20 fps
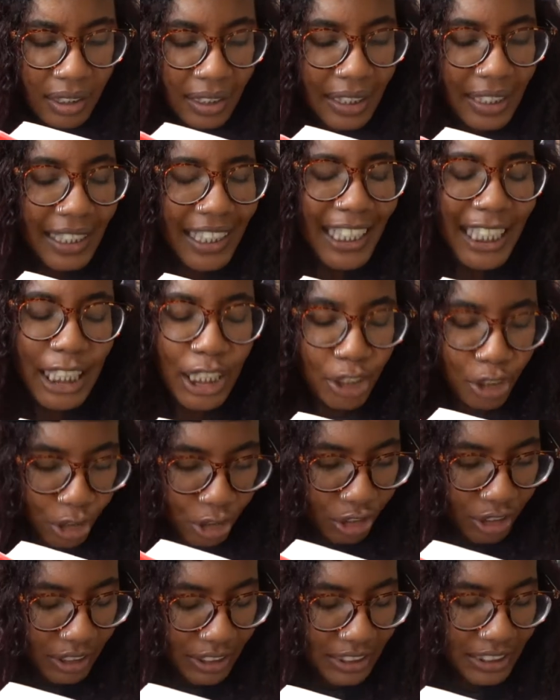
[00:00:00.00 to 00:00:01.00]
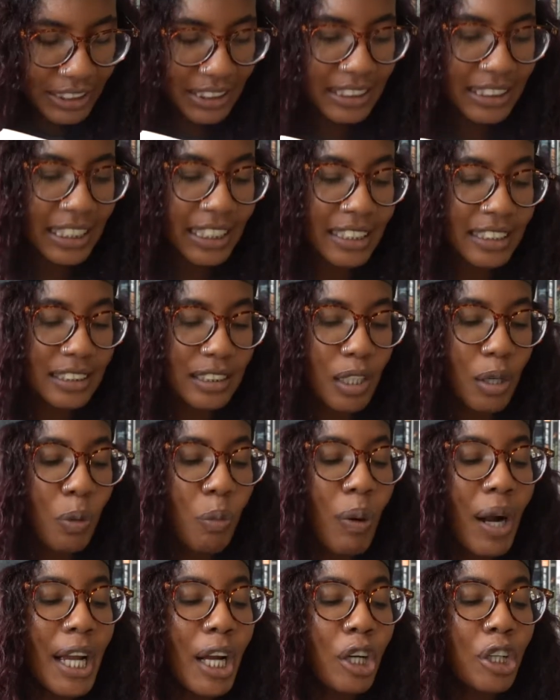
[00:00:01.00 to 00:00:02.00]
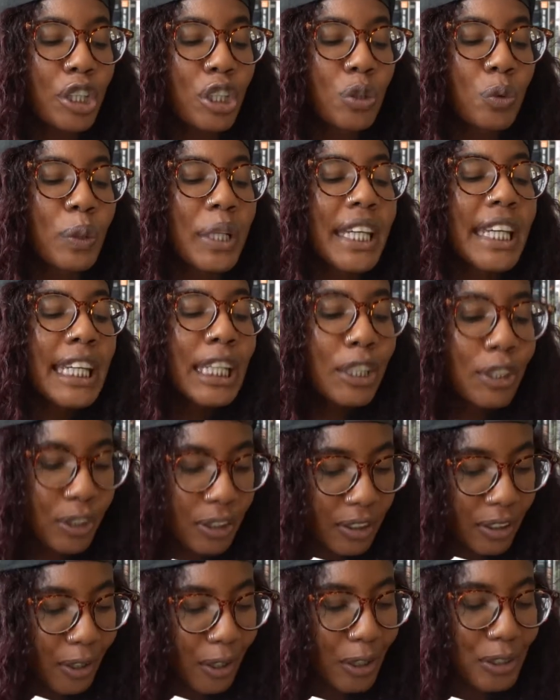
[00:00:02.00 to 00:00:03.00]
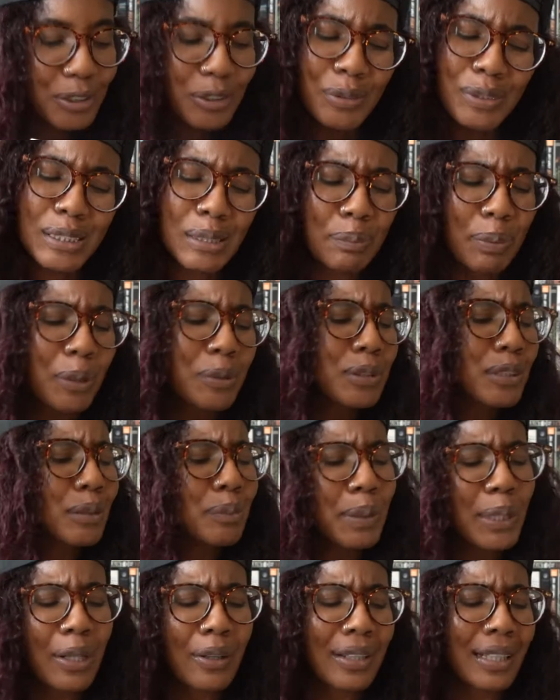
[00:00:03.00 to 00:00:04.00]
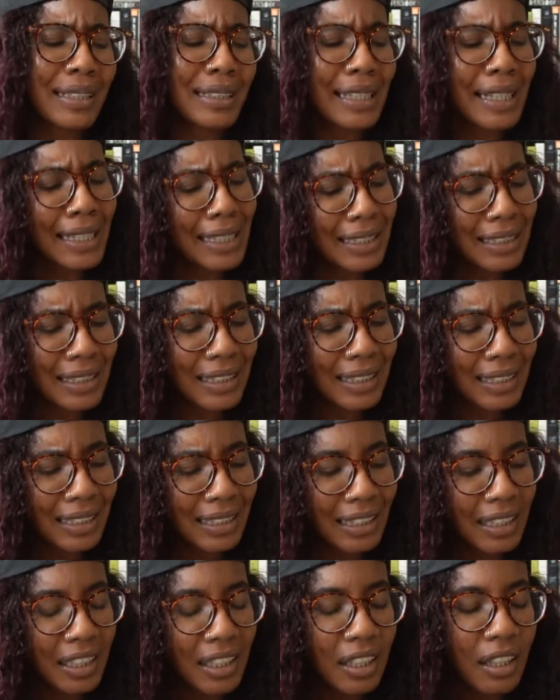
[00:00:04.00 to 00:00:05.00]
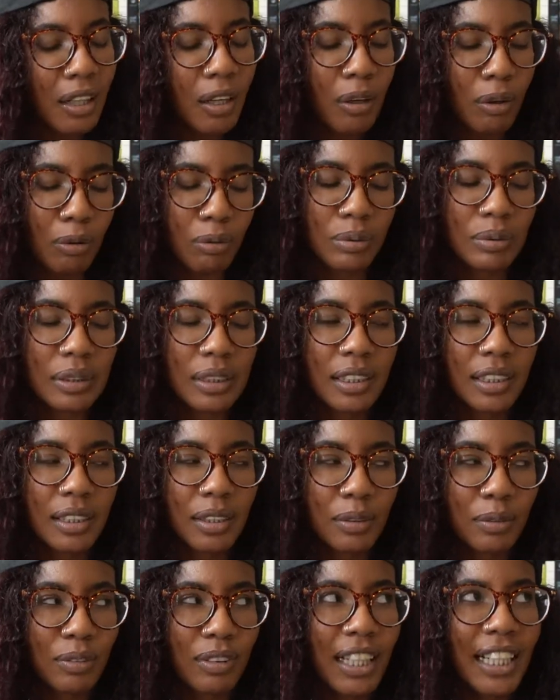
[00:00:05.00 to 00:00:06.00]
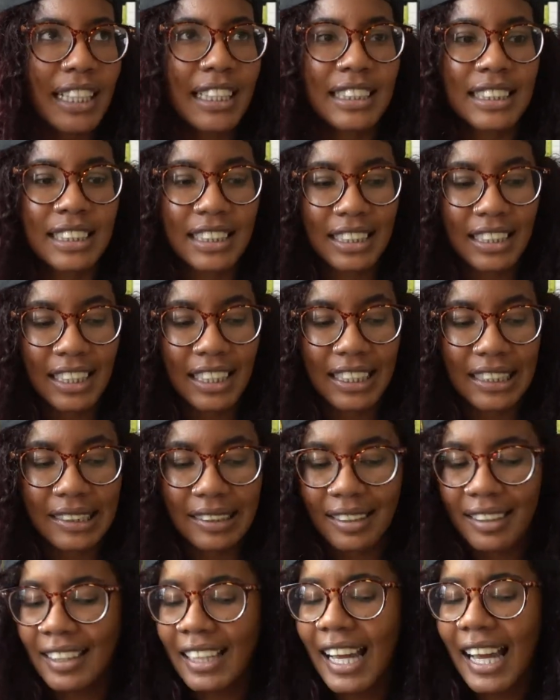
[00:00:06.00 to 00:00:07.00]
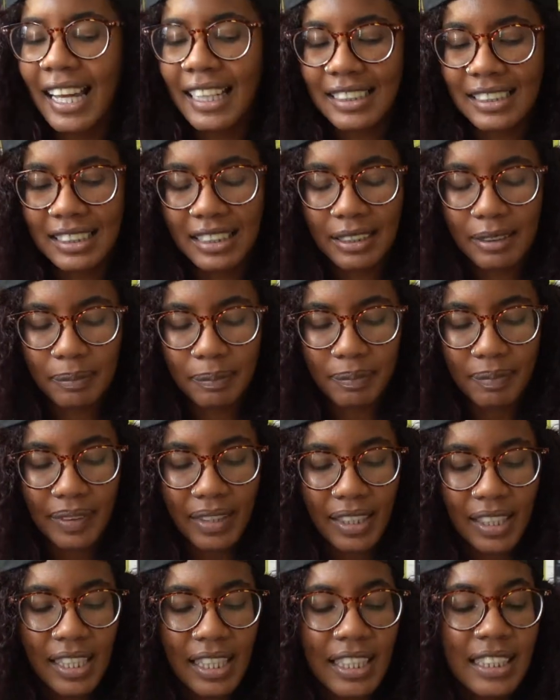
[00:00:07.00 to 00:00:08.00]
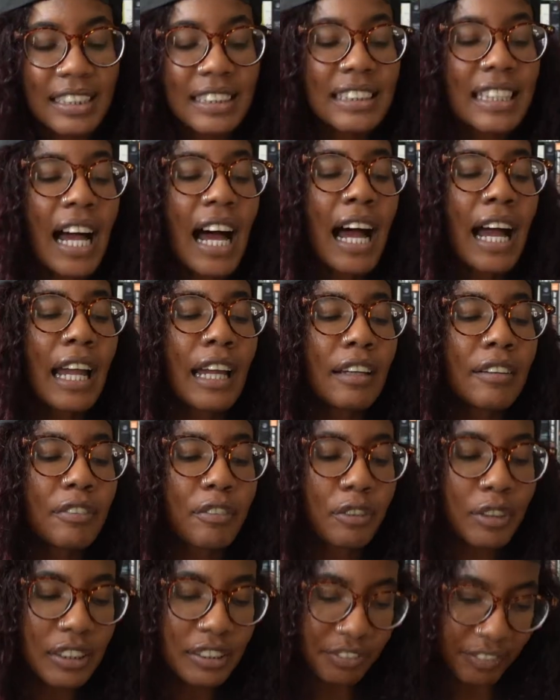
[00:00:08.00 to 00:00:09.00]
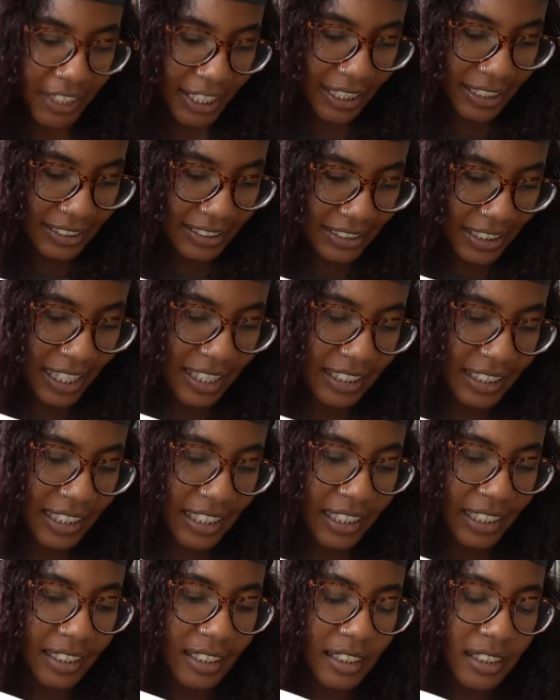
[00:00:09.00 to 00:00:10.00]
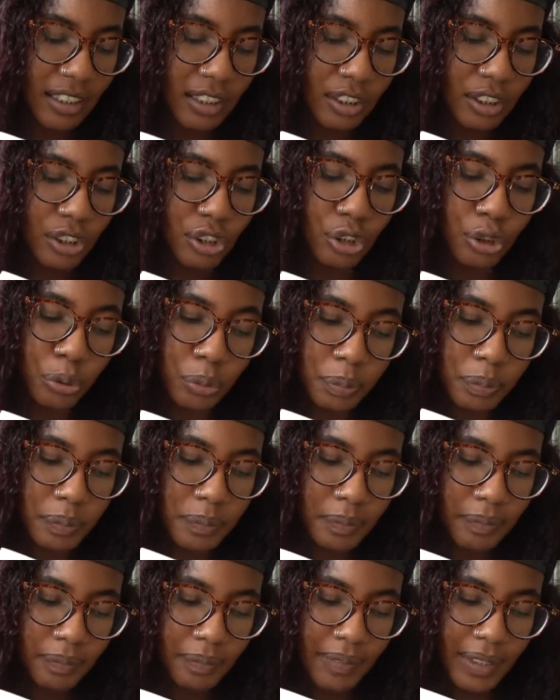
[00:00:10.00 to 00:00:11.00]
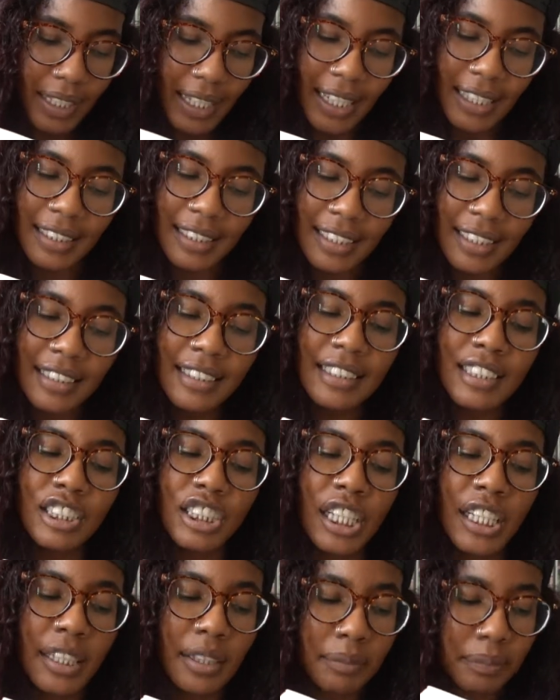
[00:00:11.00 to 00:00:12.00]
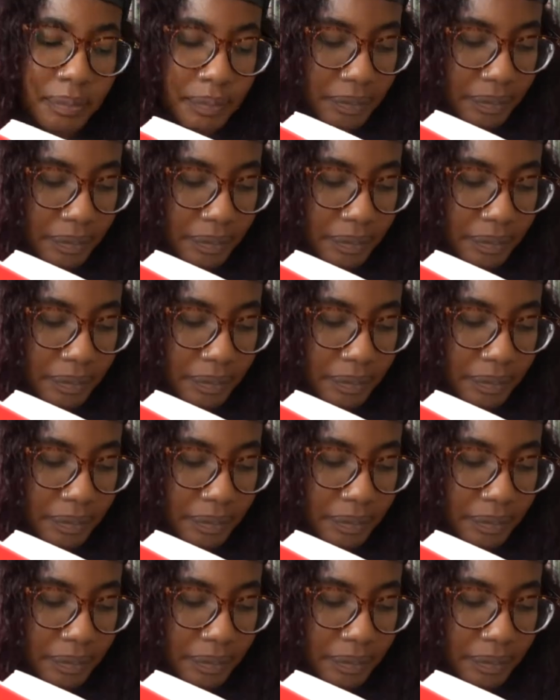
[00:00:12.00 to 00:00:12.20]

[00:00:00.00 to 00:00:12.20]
Here, she says. Why are you here? Aren't you supposed to be on a date? Oh, right, that. Sigh for effect, and then, Jupe, I need the jam.